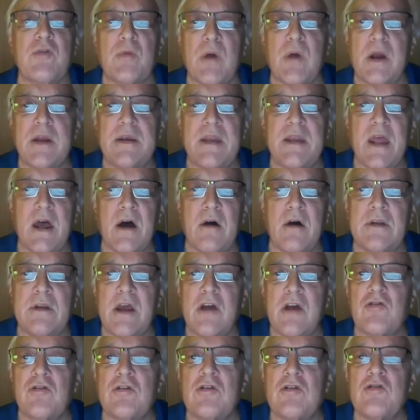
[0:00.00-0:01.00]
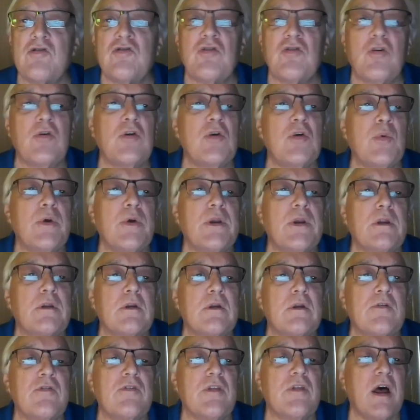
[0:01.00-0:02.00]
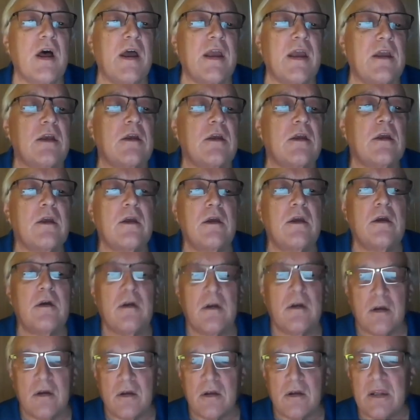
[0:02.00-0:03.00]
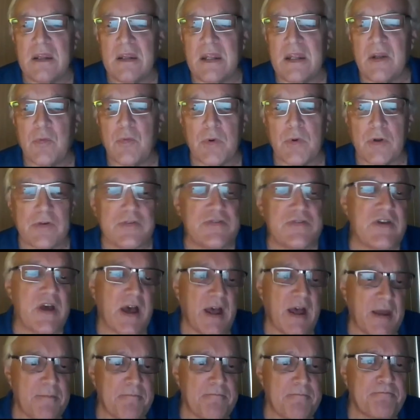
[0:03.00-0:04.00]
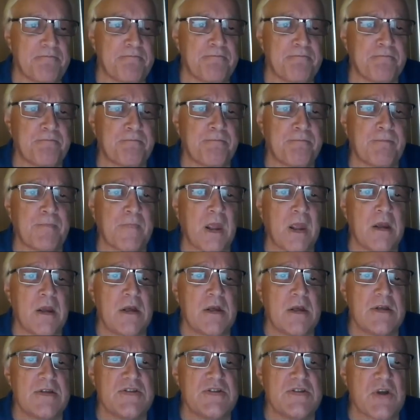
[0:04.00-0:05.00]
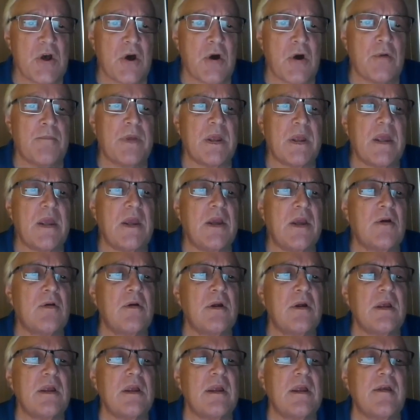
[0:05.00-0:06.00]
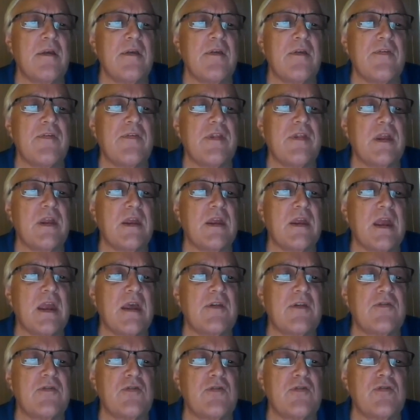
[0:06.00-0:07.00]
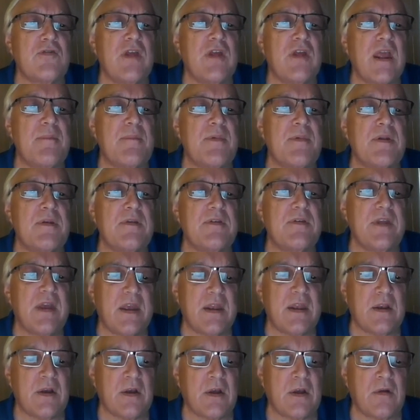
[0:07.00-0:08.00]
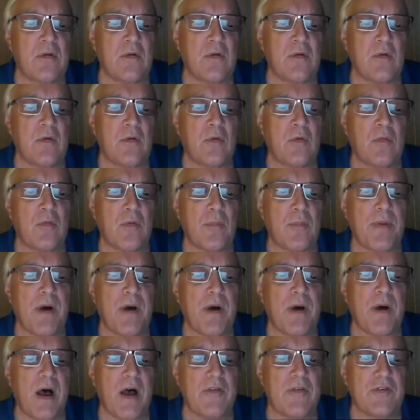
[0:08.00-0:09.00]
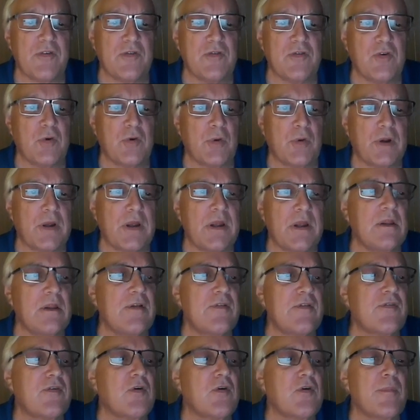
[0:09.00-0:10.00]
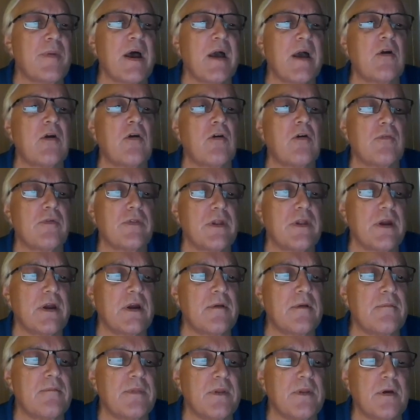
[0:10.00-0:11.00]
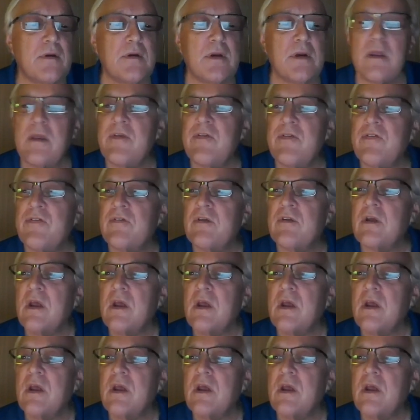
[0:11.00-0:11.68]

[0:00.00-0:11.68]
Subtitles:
right now and actually show you what it looks like in real time. So here is the Entertainment Data repository. Let's go back over there. There it is.